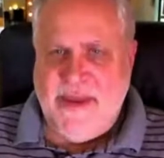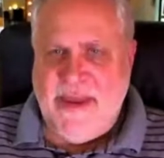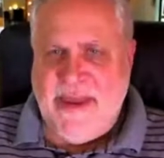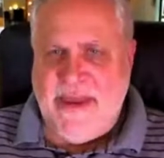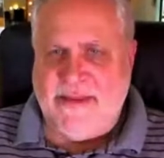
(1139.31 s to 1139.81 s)

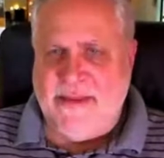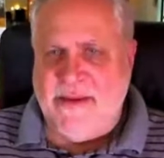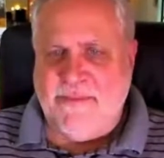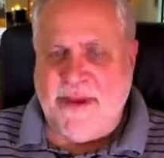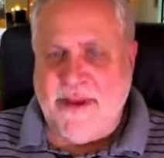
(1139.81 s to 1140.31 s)
eat
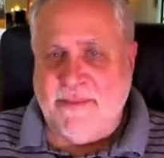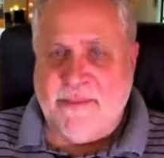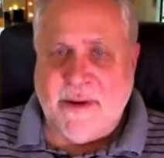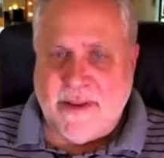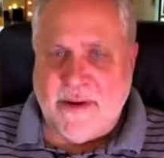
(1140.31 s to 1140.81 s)
peanut
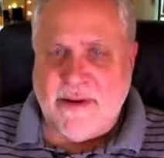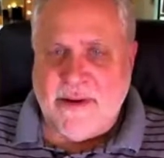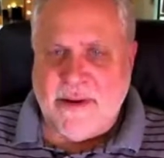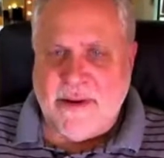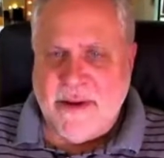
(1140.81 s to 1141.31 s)

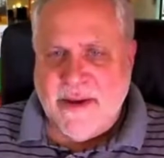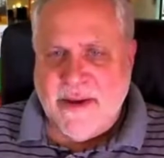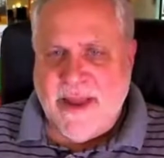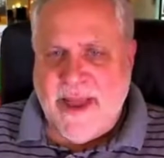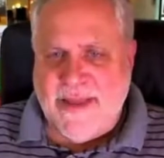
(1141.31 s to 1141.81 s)
butter
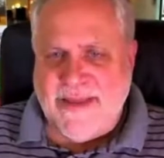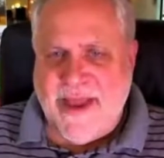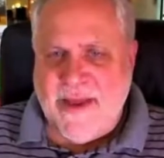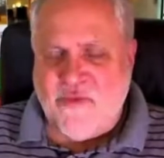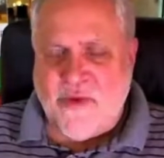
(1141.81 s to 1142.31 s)

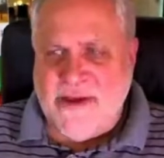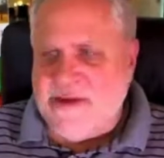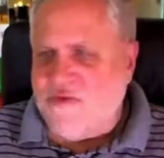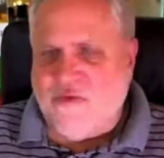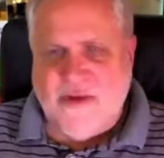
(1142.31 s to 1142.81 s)
and Rice
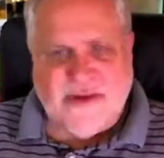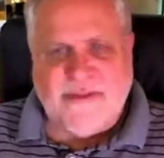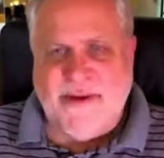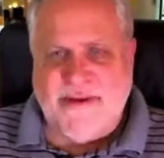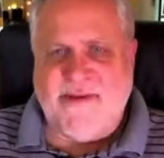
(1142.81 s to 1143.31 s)

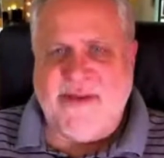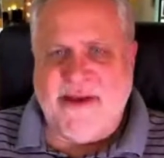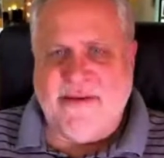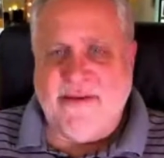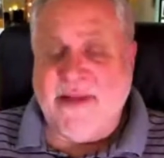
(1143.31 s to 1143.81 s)
Krispies every day
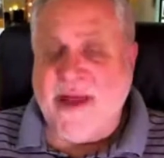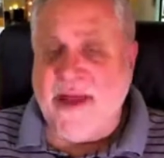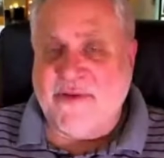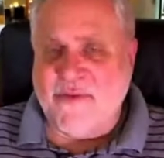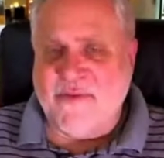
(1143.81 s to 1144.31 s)
of their
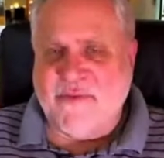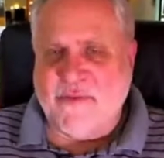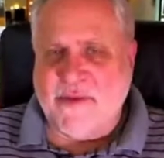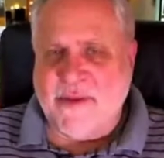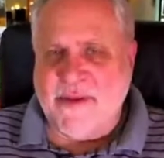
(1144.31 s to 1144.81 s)
life to
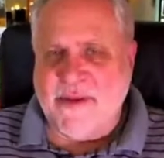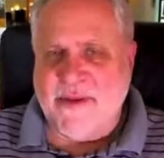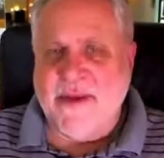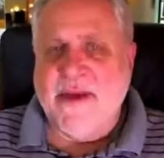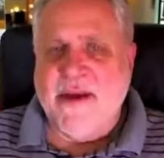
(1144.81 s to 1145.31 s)
afford
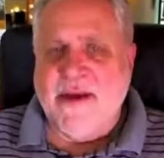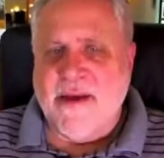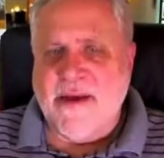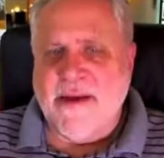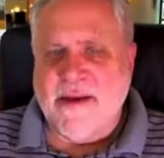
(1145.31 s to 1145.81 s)

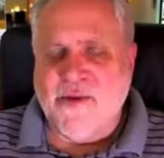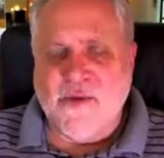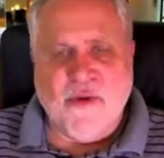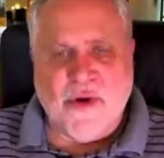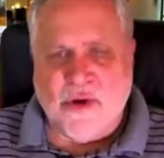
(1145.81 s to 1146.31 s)
a
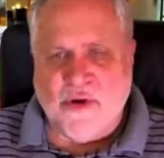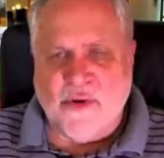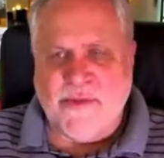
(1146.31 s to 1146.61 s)
new home?